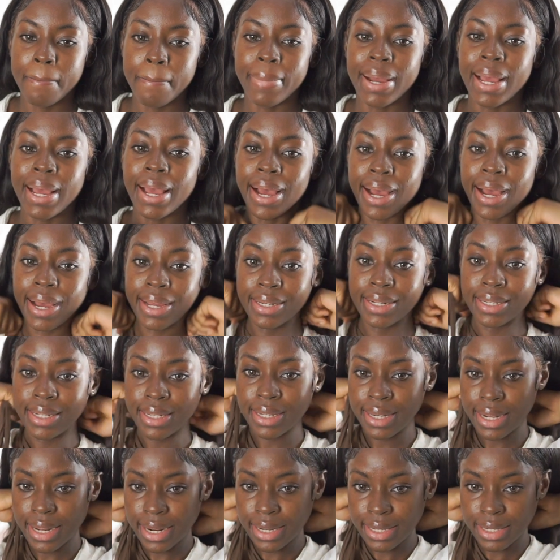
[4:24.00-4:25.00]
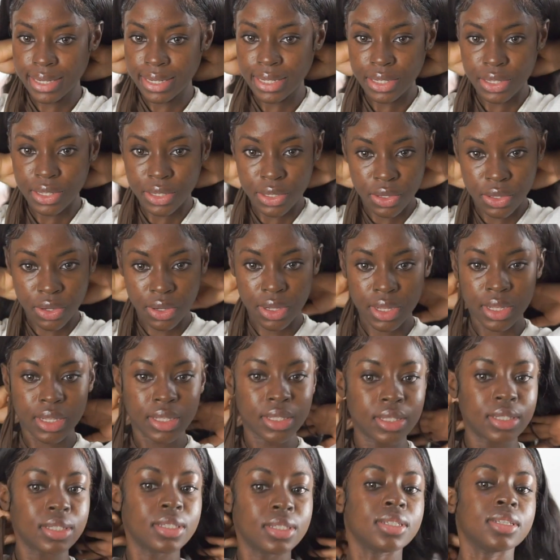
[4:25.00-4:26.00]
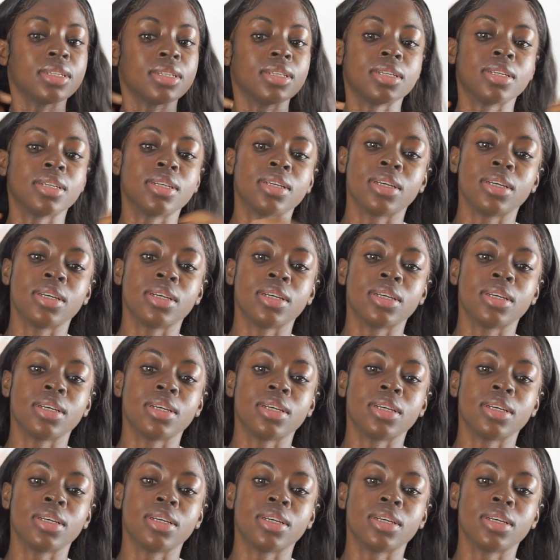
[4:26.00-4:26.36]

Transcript: my handy dandy stockings,